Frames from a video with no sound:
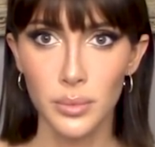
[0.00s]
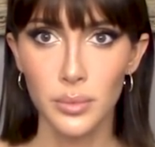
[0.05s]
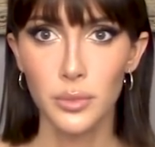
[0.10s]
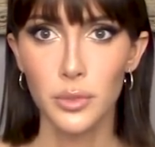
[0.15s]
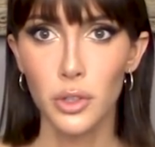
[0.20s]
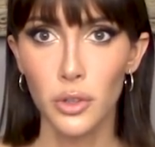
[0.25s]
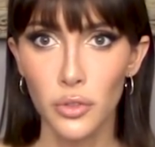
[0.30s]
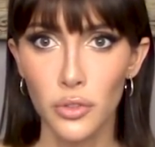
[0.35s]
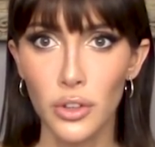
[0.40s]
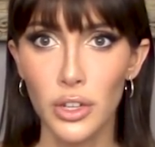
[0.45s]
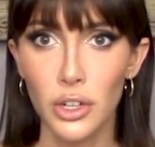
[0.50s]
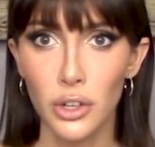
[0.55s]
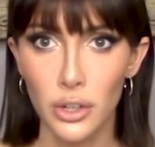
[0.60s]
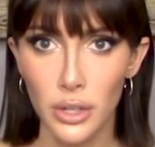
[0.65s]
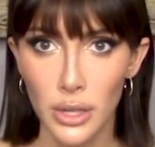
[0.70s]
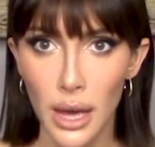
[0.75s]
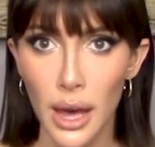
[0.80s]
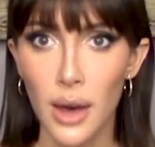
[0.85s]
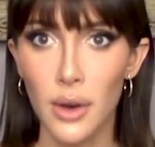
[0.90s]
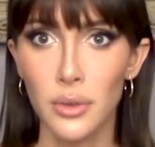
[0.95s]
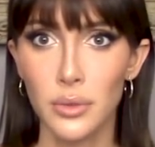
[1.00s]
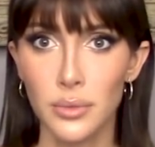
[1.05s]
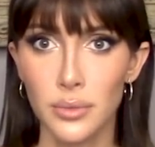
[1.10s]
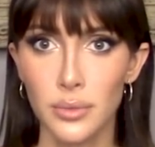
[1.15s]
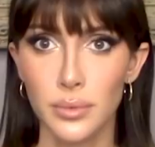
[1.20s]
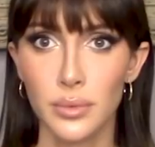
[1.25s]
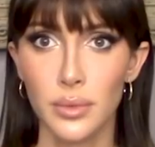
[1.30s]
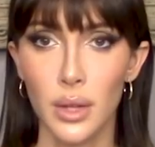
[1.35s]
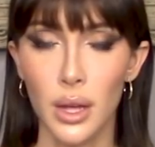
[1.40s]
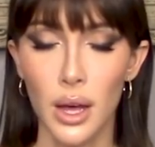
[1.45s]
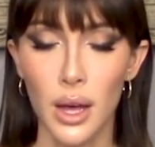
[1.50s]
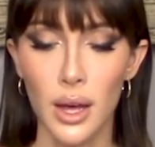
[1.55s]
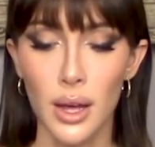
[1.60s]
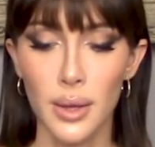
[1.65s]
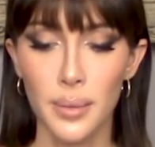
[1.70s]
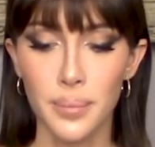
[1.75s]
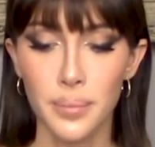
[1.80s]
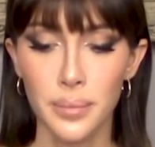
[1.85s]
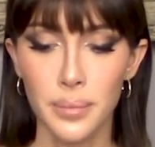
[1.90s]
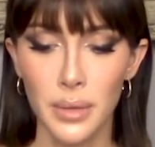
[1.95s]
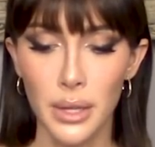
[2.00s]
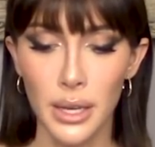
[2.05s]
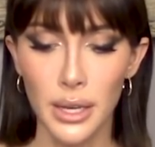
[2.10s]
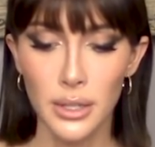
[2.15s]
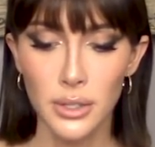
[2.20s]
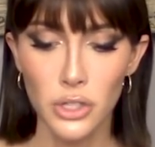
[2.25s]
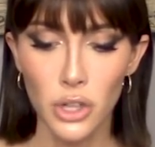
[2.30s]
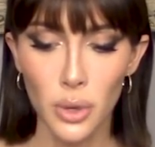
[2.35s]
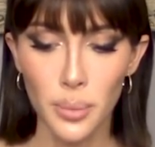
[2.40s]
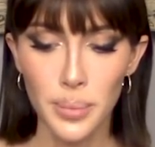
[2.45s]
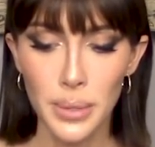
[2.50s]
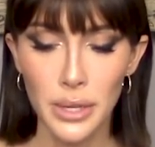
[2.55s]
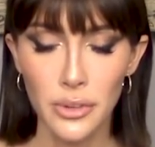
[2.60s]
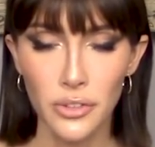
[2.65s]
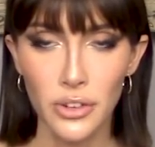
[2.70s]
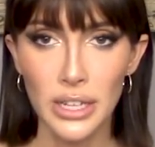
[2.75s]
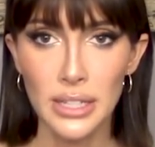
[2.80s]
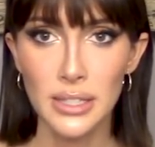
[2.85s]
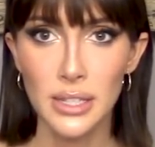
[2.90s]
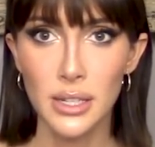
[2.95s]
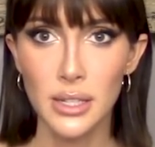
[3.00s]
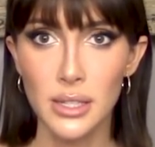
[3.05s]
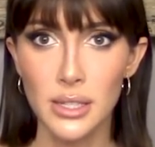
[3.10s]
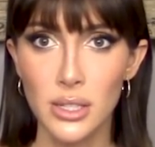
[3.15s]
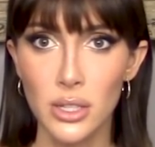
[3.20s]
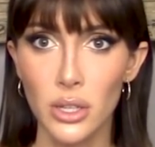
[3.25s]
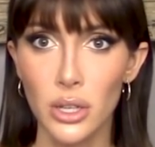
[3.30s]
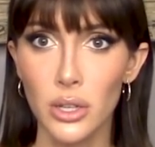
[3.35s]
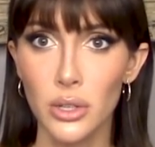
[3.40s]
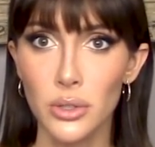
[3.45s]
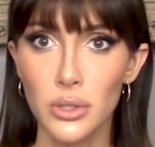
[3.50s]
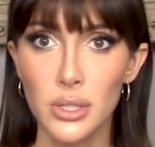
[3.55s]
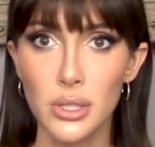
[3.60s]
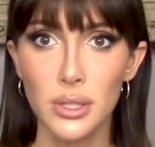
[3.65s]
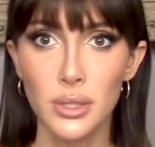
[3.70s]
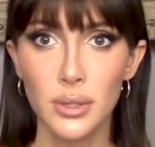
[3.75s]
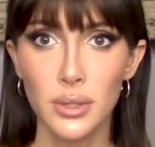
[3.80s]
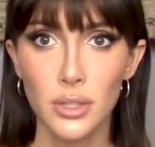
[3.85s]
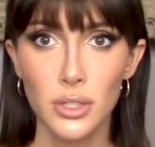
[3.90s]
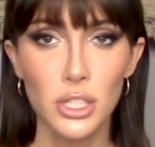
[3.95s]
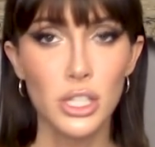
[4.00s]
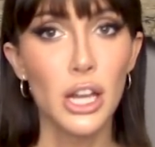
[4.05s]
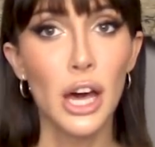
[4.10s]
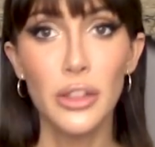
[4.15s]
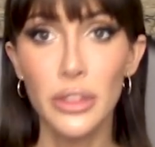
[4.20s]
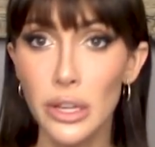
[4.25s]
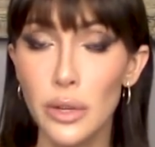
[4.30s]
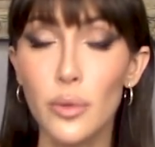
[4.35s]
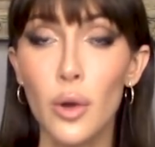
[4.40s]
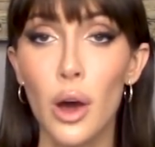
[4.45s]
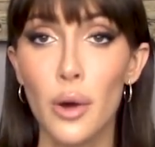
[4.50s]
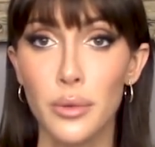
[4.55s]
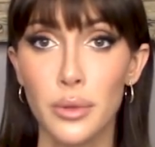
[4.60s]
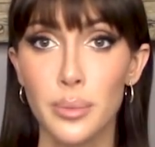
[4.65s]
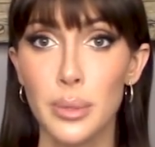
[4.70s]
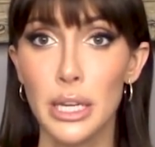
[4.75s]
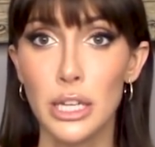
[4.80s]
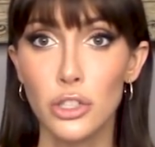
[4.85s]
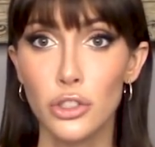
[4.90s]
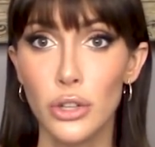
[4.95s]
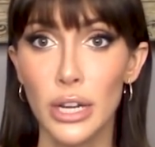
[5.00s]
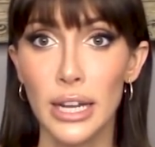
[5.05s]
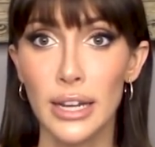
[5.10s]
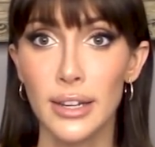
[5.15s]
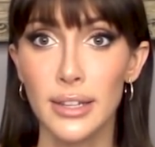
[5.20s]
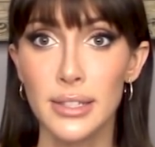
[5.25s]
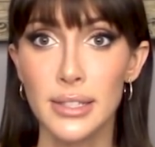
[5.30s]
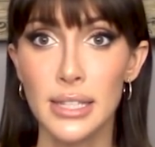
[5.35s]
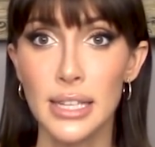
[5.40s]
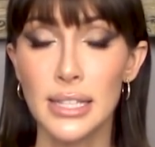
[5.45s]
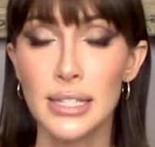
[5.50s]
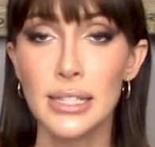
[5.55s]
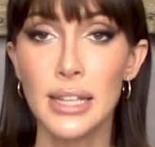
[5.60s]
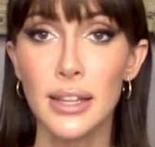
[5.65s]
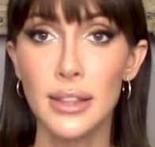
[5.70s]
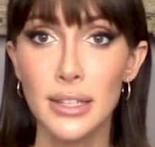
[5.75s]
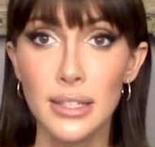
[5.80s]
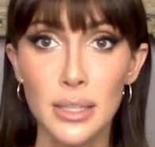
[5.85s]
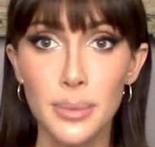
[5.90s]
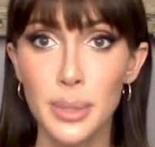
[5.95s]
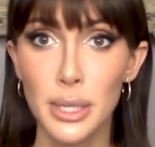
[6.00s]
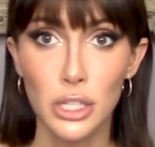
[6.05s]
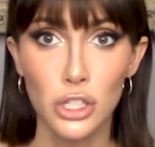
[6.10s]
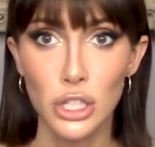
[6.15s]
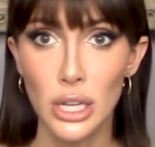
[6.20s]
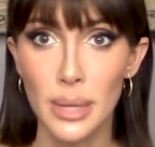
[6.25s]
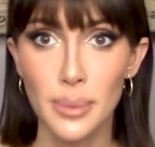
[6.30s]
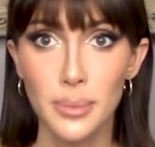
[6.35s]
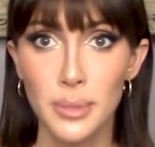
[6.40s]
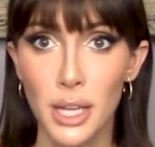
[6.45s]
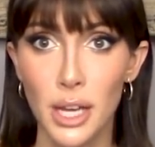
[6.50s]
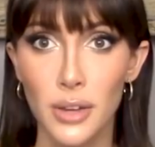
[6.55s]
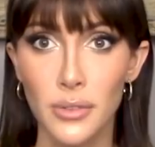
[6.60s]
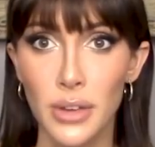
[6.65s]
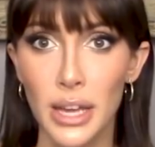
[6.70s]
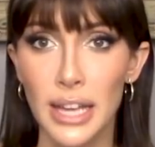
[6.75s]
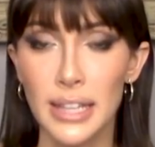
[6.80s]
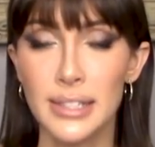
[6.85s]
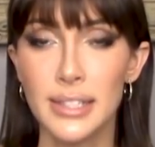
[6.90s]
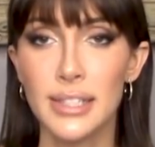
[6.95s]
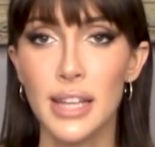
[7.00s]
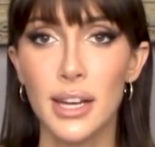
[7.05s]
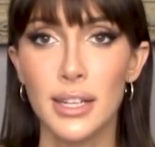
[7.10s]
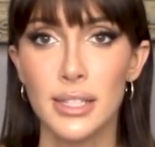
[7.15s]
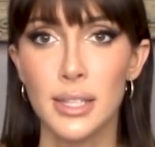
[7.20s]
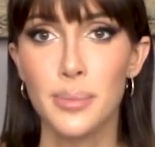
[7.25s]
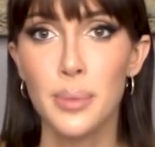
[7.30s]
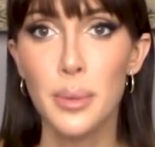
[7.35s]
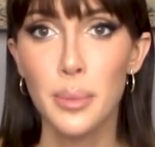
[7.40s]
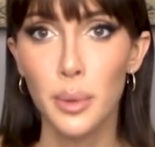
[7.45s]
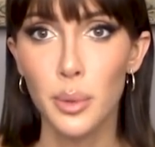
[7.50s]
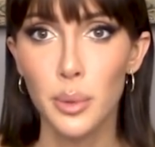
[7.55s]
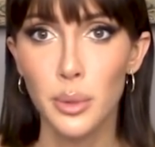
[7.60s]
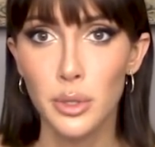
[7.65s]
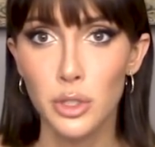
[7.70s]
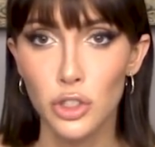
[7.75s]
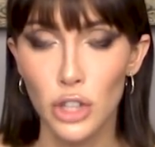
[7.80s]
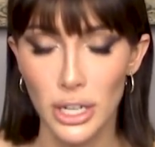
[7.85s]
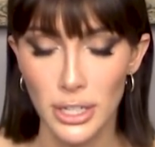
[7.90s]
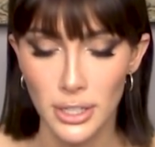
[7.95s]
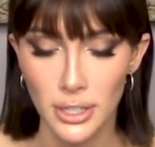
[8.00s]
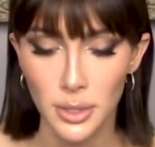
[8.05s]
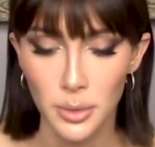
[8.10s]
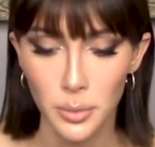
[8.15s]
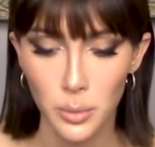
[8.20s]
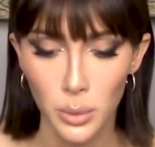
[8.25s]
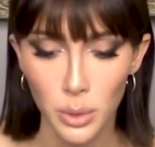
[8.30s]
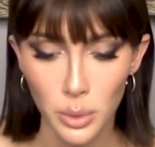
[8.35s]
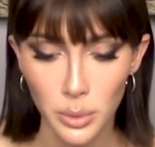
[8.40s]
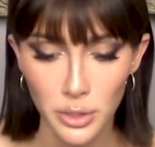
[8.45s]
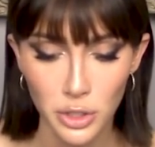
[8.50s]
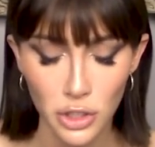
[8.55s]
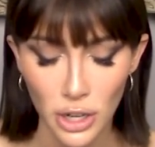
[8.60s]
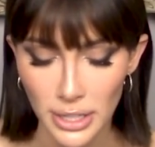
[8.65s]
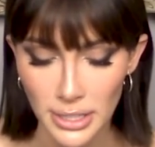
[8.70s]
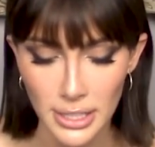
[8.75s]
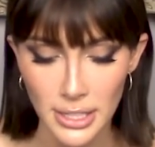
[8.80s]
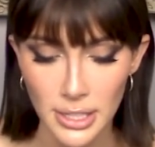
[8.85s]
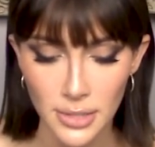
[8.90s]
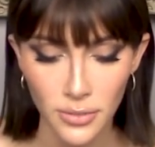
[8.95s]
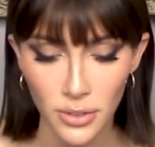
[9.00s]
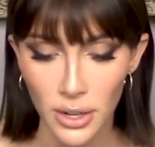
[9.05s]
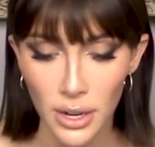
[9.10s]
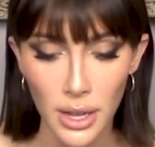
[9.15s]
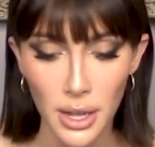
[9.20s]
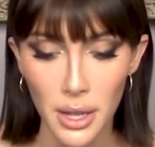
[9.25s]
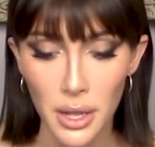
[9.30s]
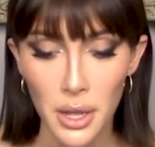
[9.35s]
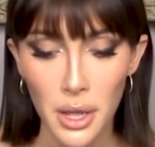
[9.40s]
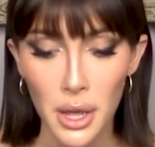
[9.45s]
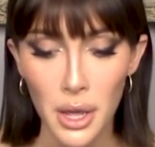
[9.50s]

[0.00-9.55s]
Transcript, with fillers: you'll figure it out. Um, and don't be afraid to disclose. There's nothing wrong with being trans. It's nothing to be ashamed of. It sucks that people will reject it, will reject us for it